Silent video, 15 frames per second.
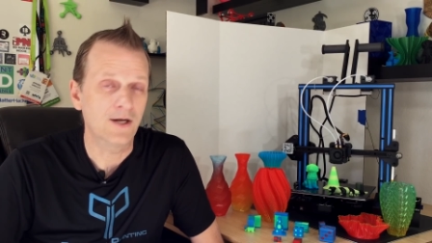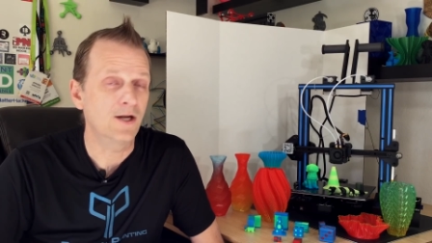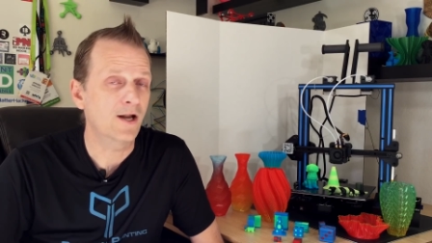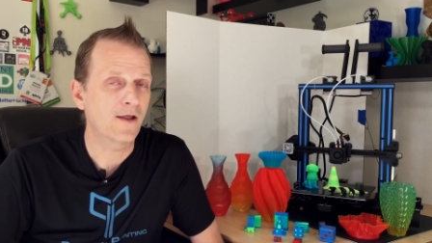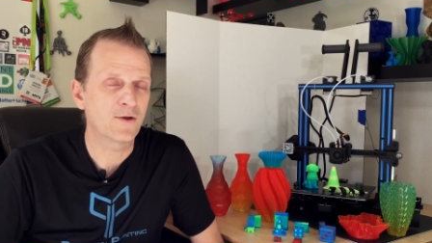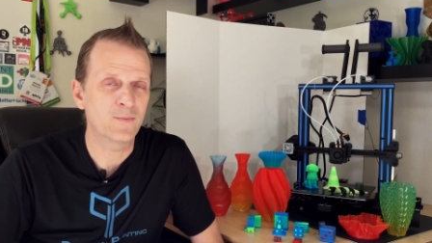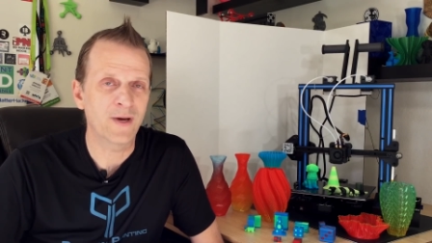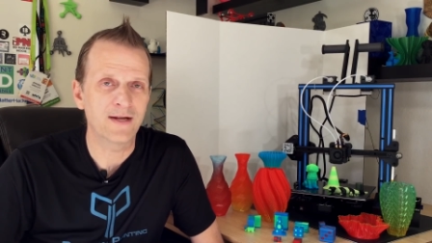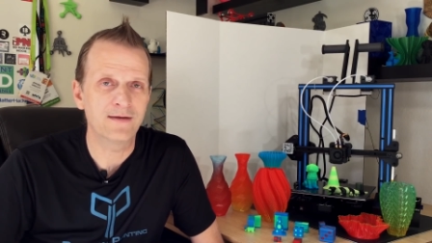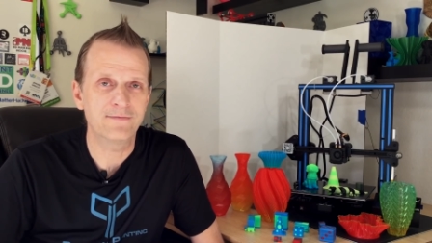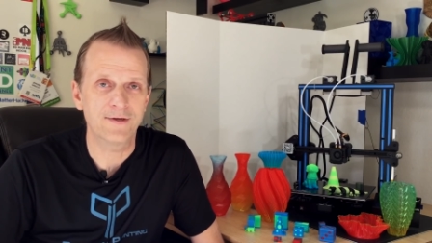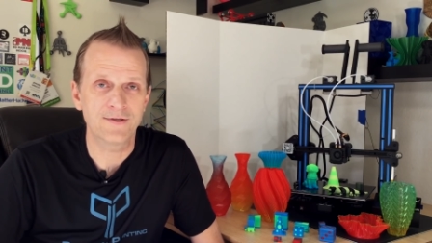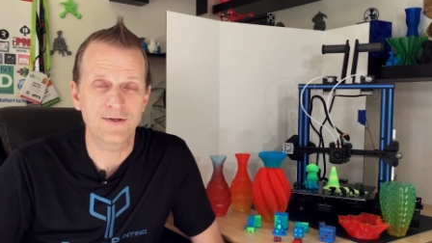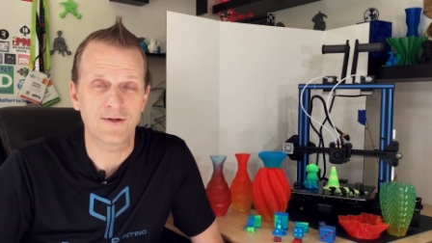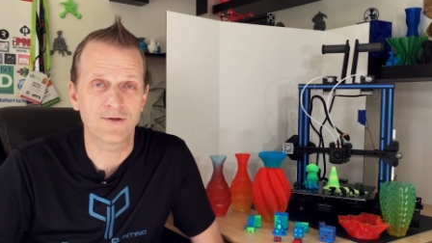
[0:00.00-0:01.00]
And another
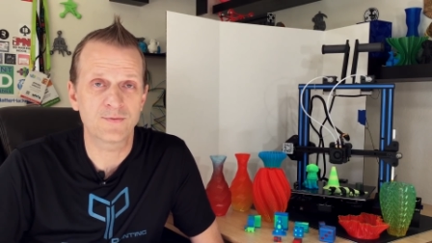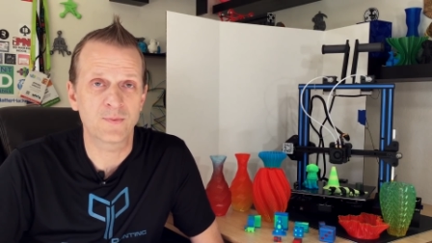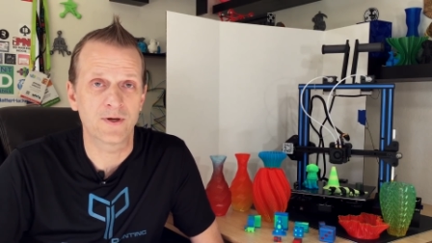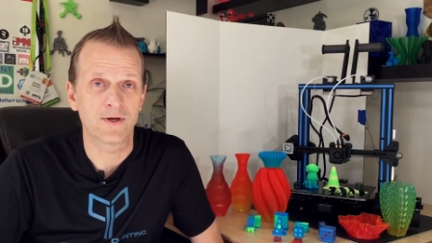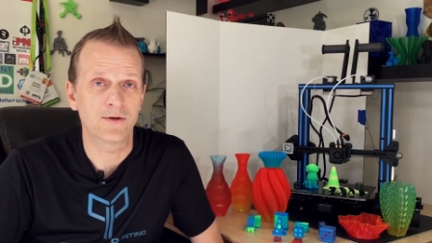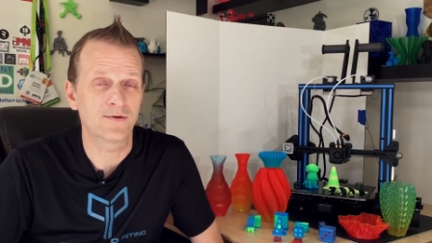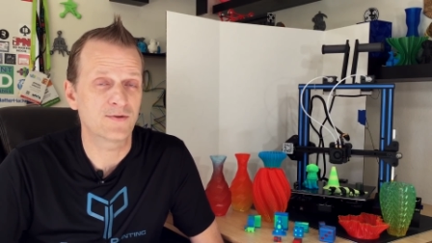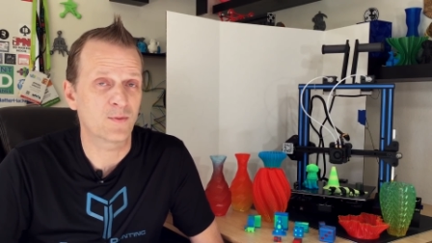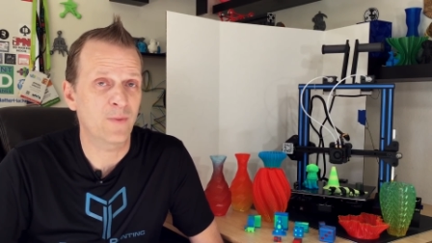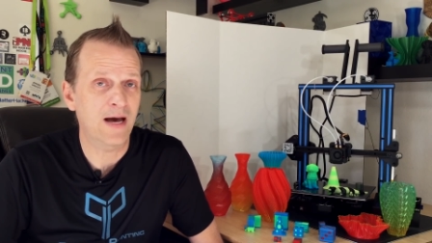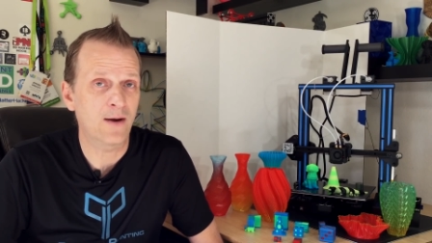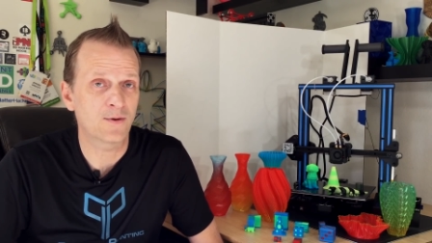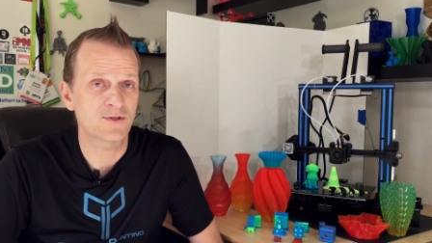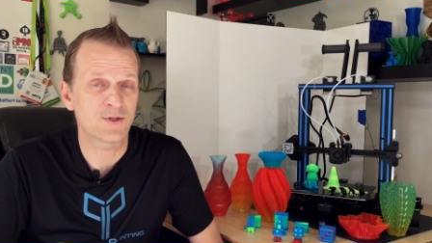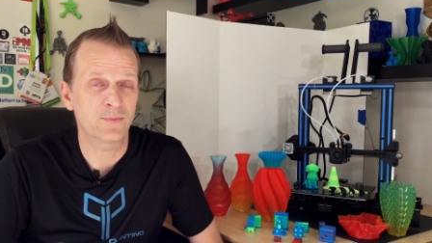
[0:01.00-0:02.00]
benefit to this printer is the
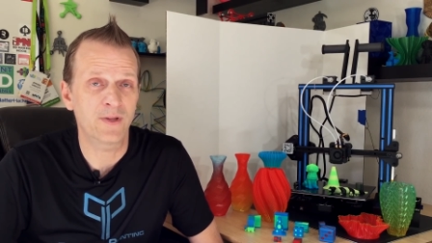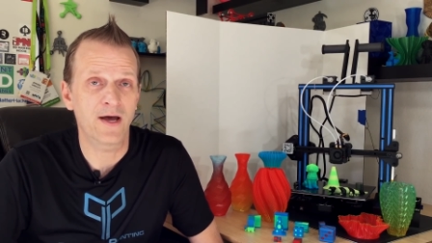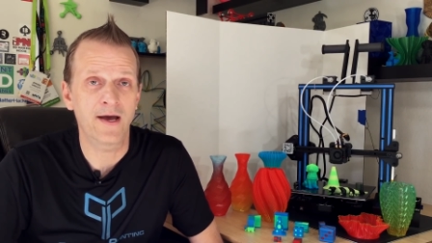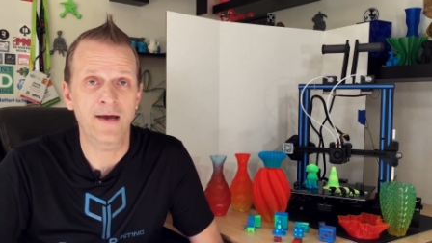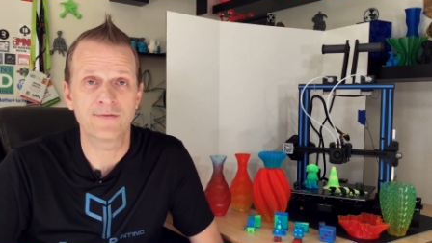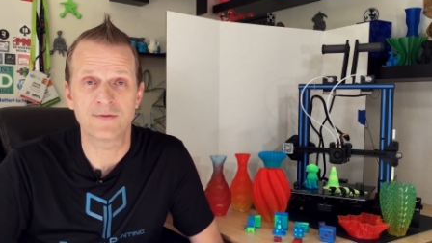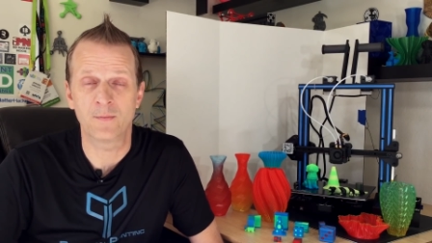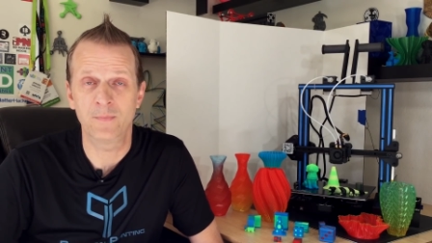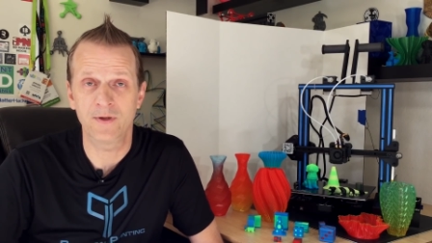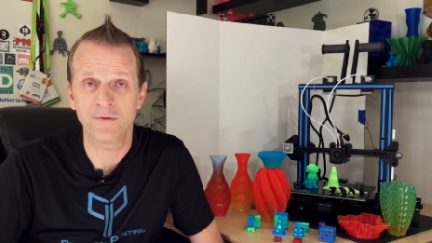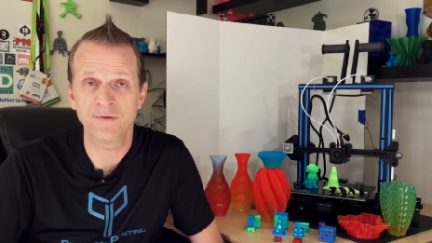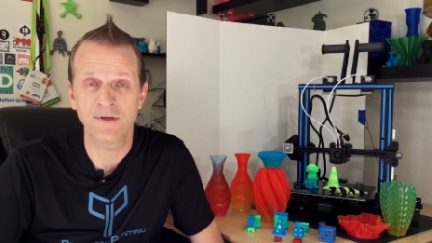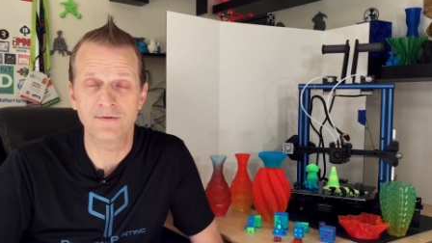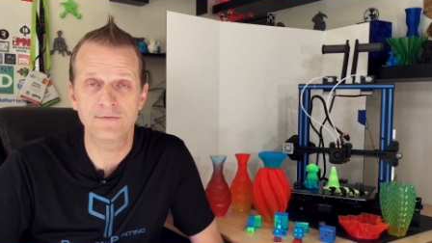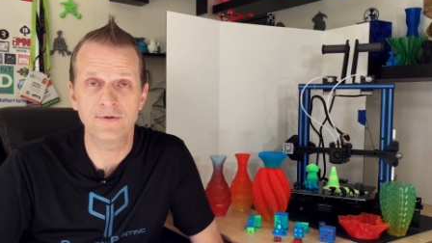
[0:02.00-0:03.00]
power supply has a
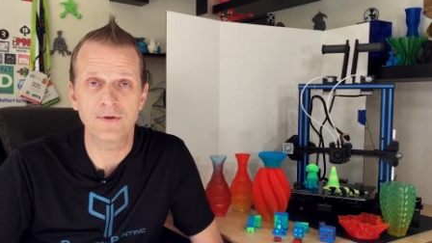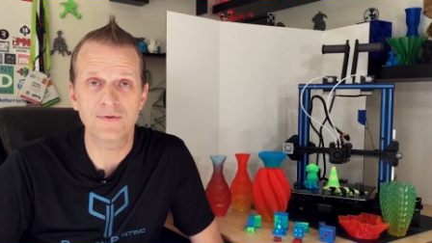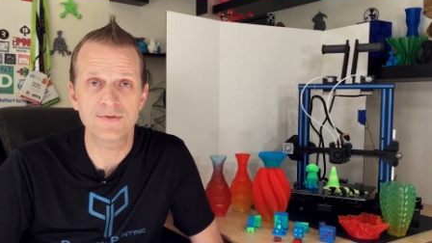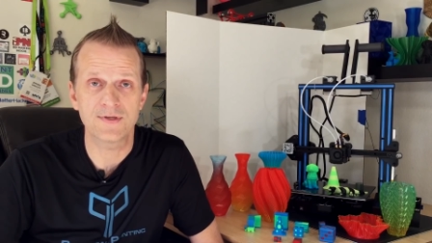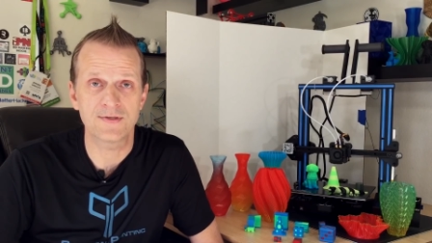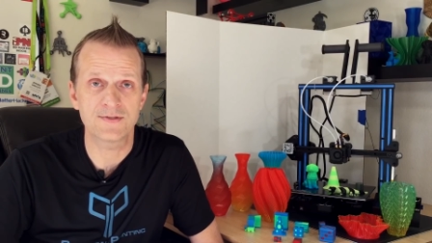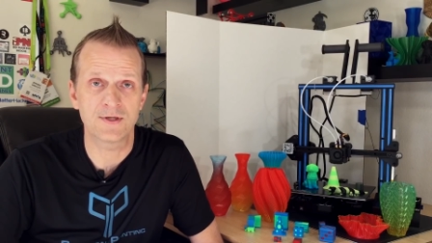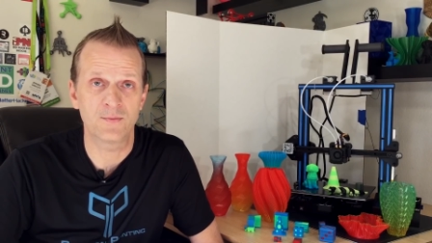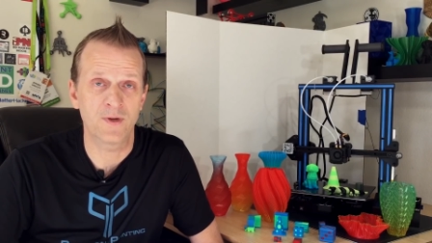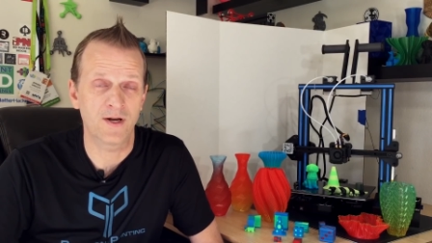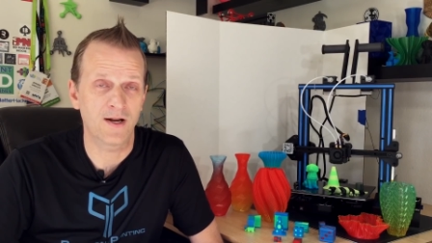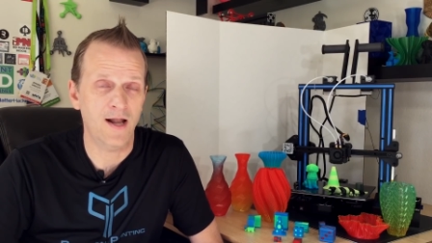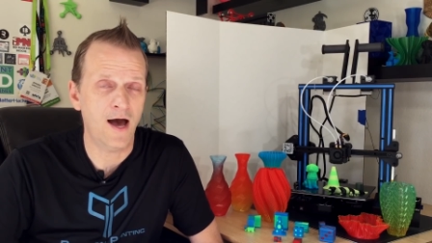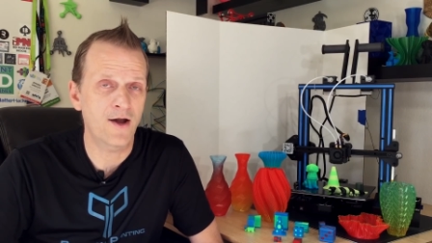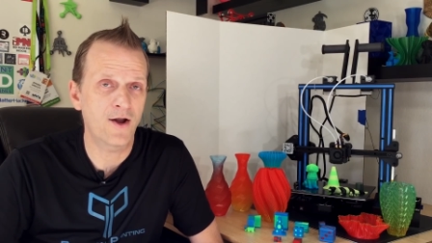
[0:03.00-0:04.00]
built-in fuse system and
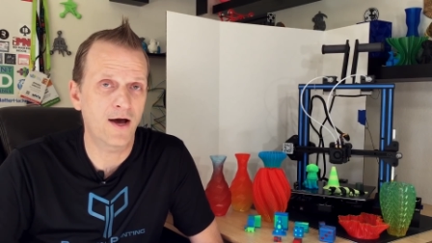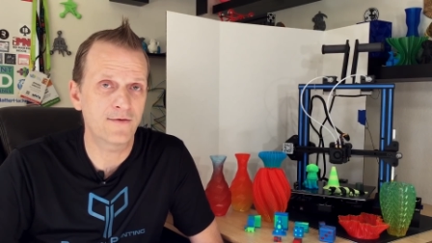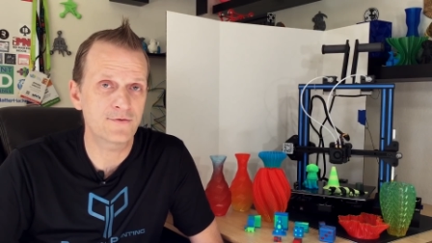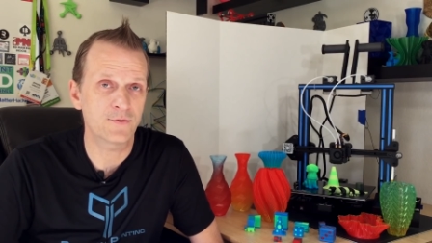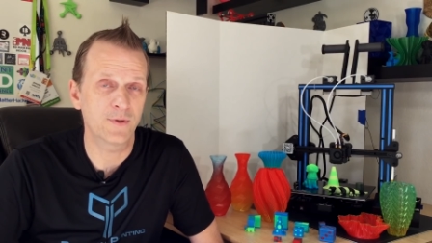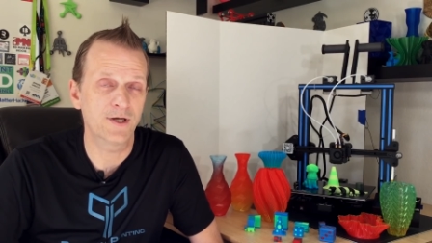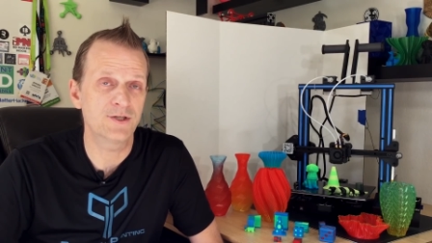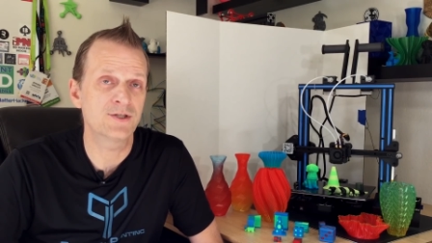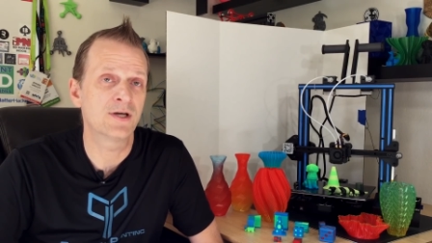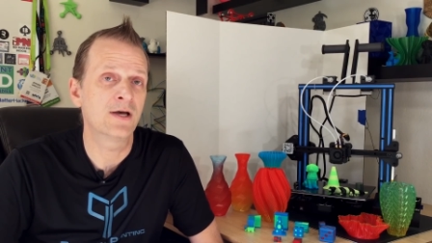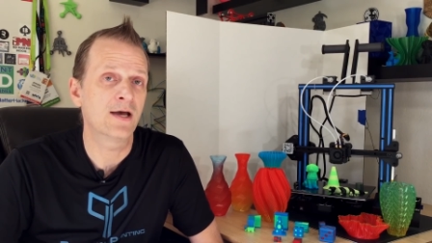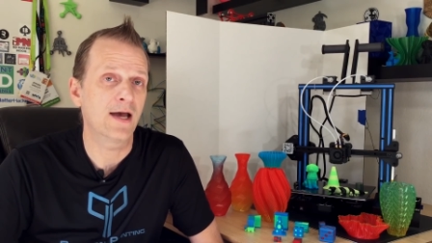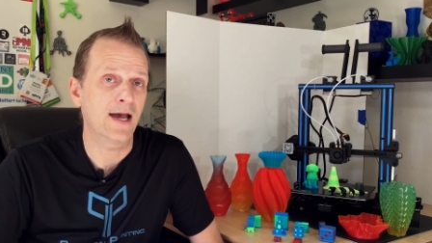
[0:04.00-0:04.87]
an on-off switch,